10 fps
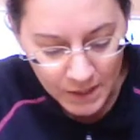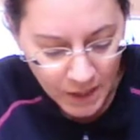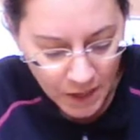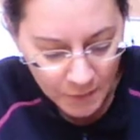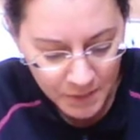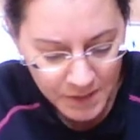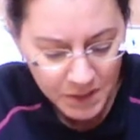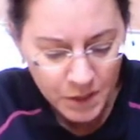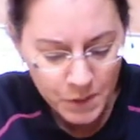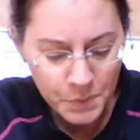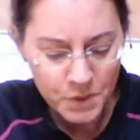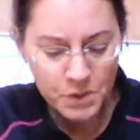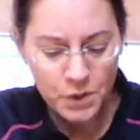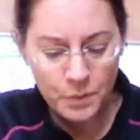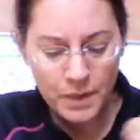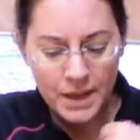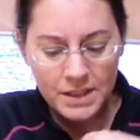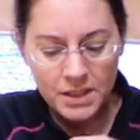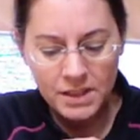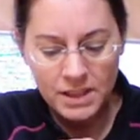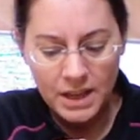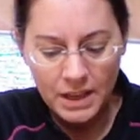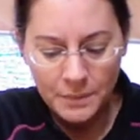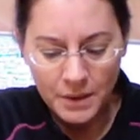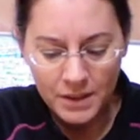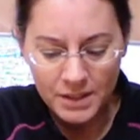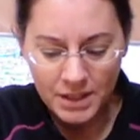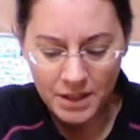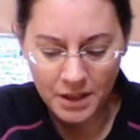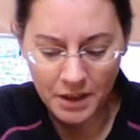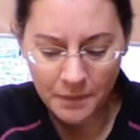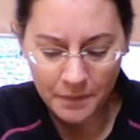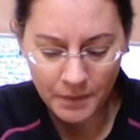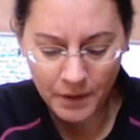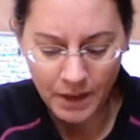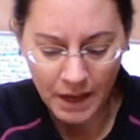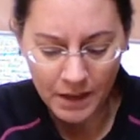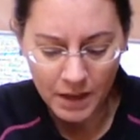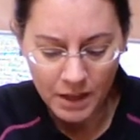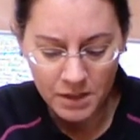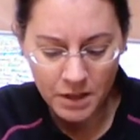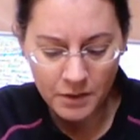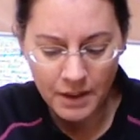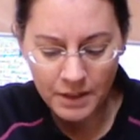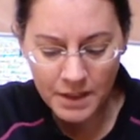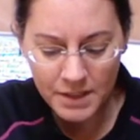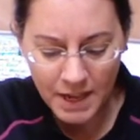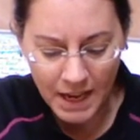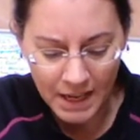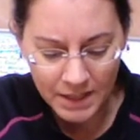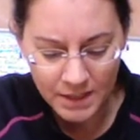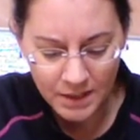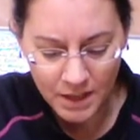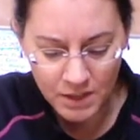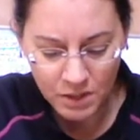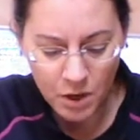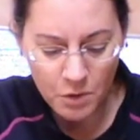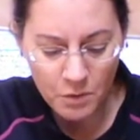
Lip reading: this occurs because two plates are sliding past each other. Okay, so in this case, there's no